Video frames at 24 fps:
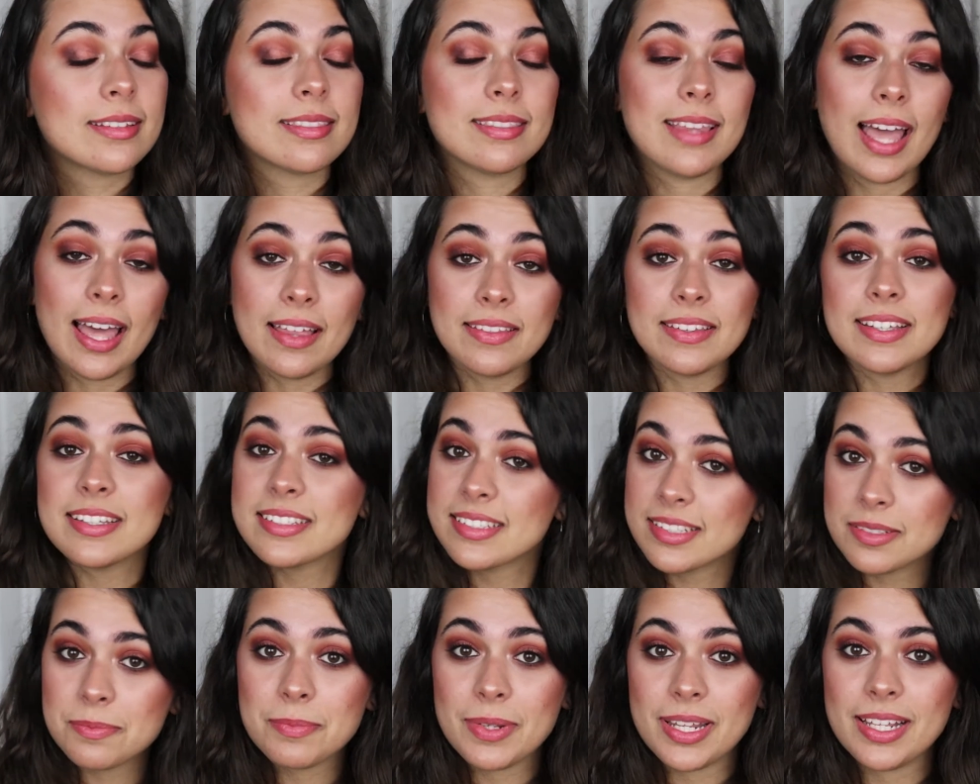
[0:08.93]
That
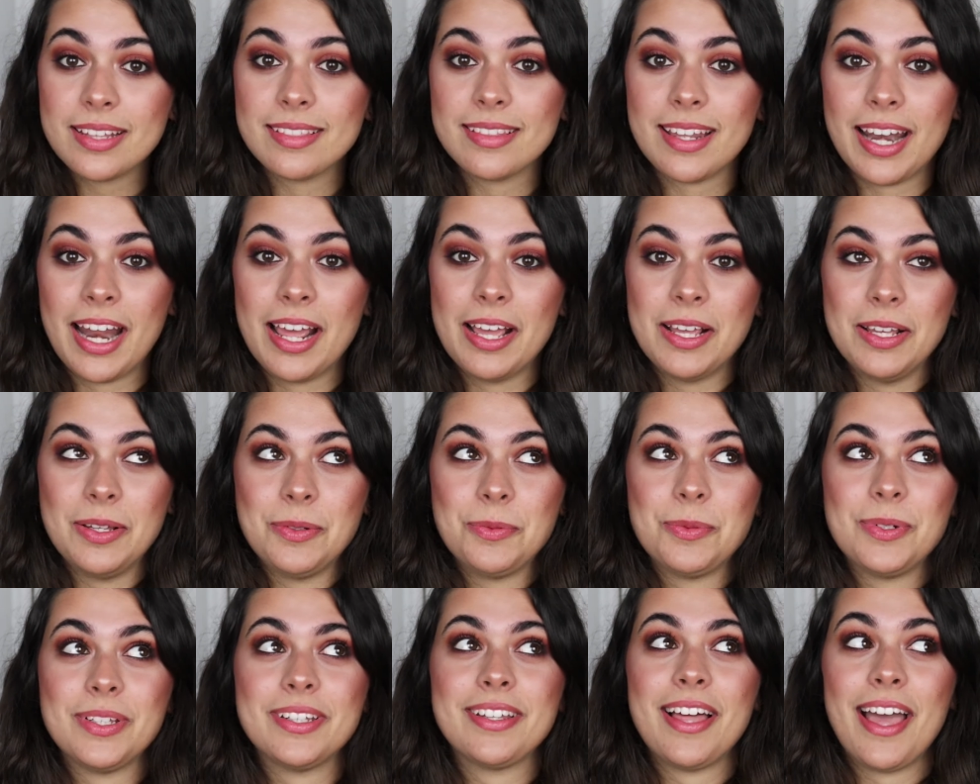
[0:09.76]
doesn't mean that I
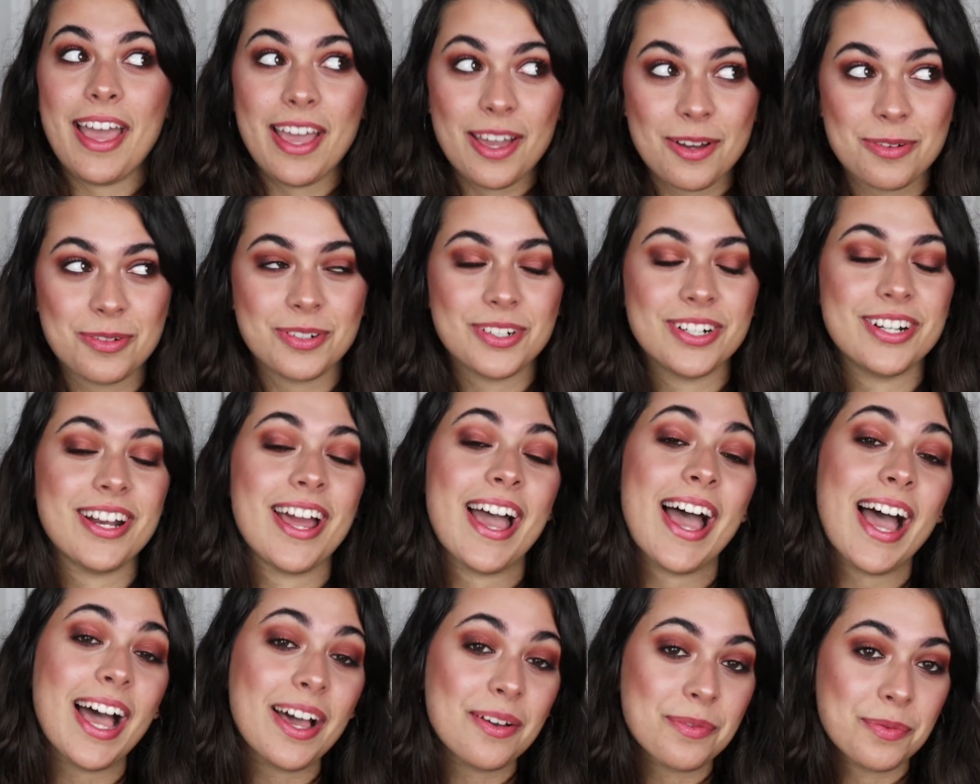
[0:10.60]
will ever
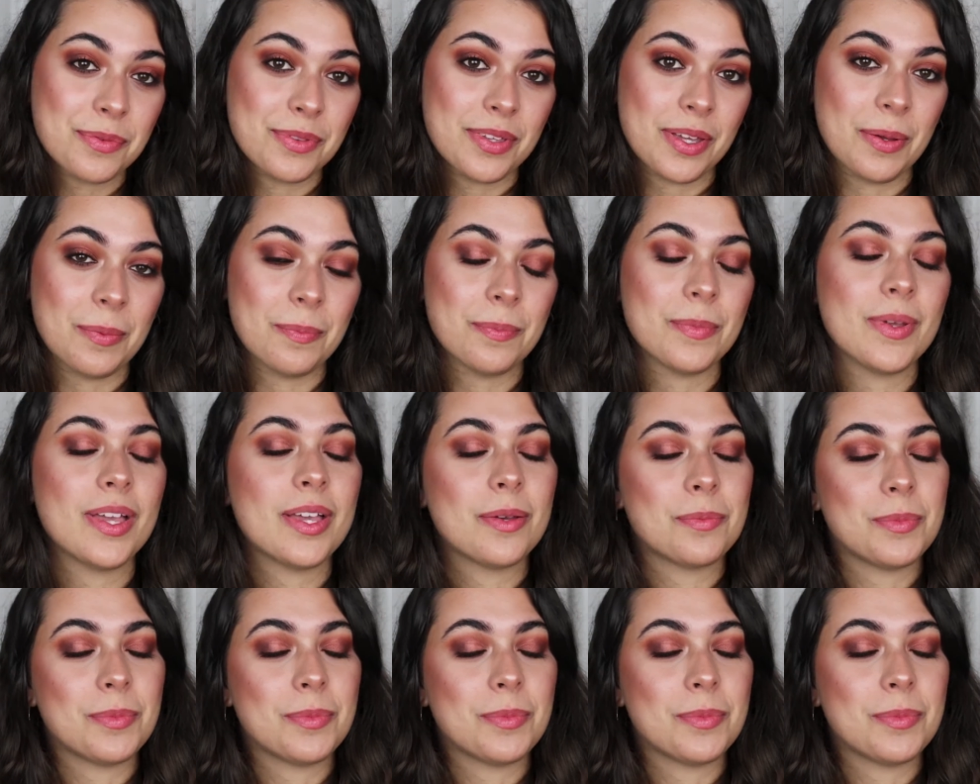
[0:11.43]
have them,